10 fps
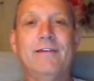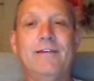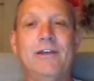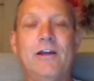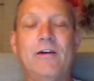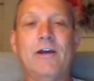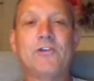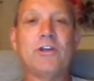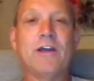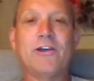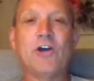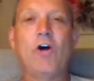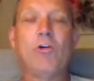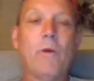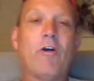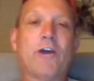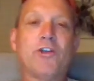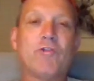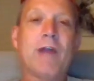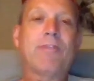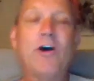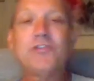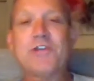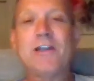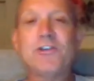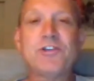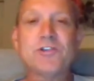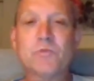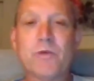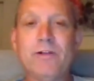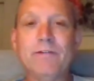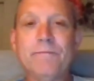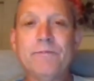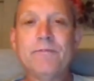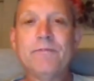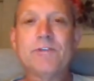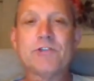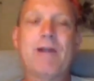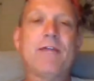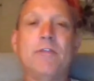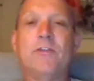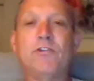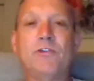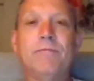a goal where I could direct those energies as well. So rather than